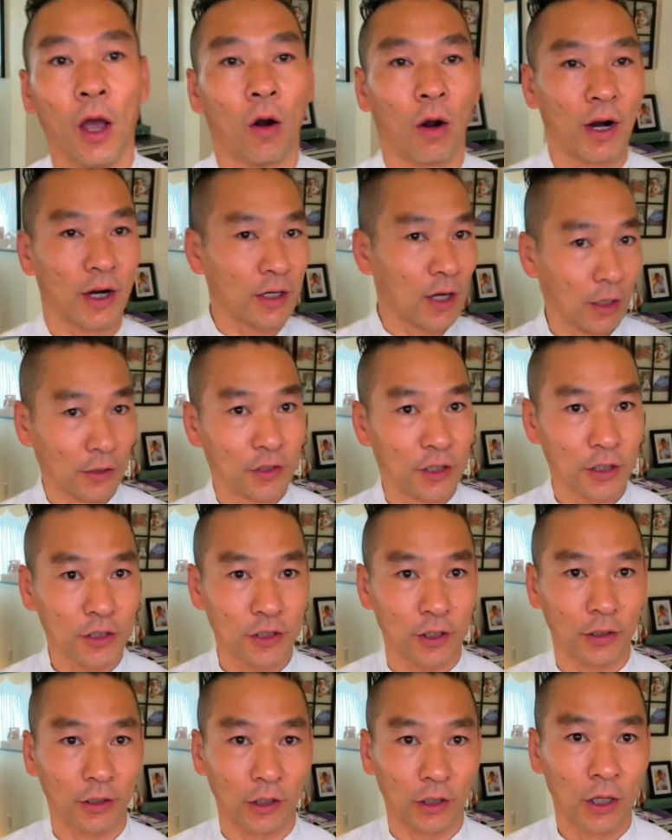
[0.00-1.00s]
are
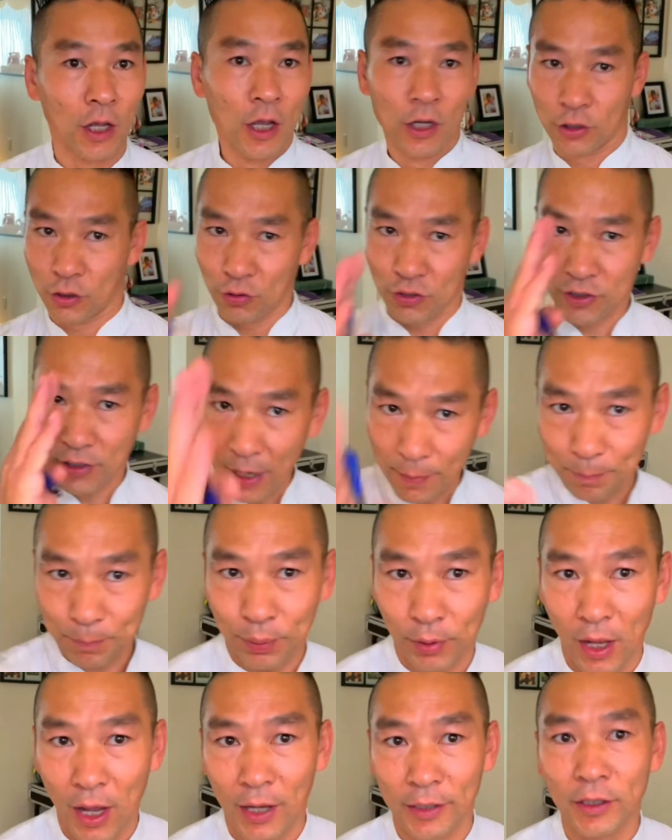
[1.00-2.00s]
conditioning. So set
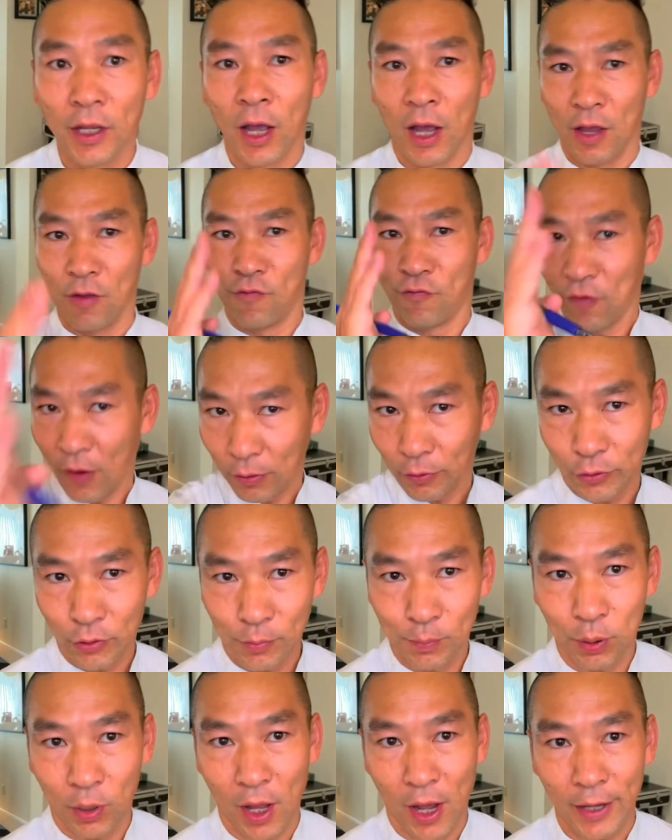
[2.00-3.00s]
plan and follow your
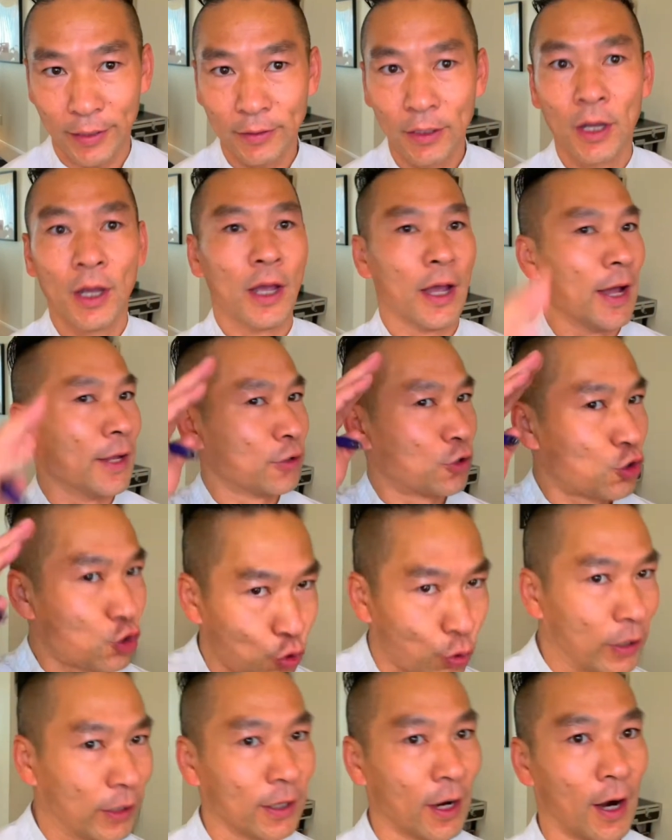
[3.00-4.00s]
plan and
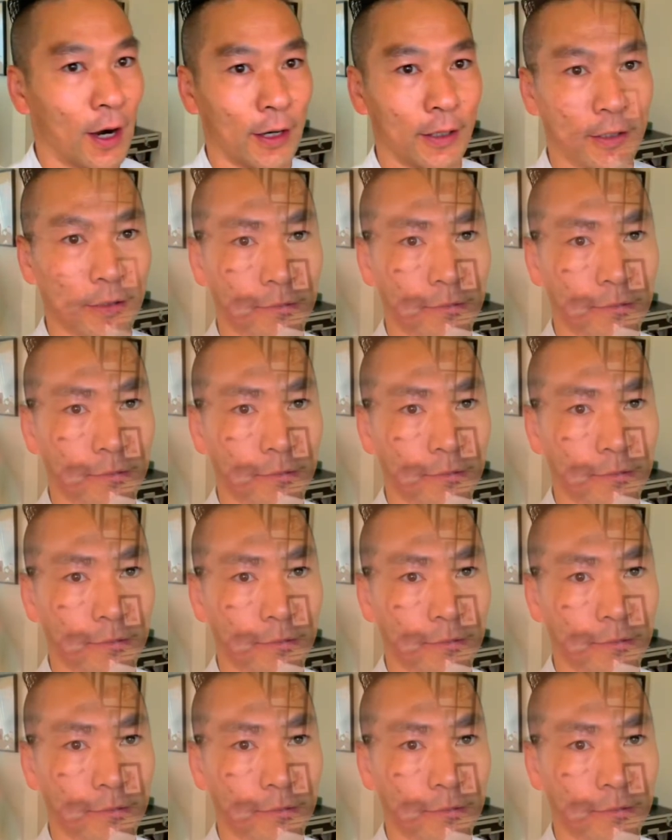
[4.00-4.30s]
training hard.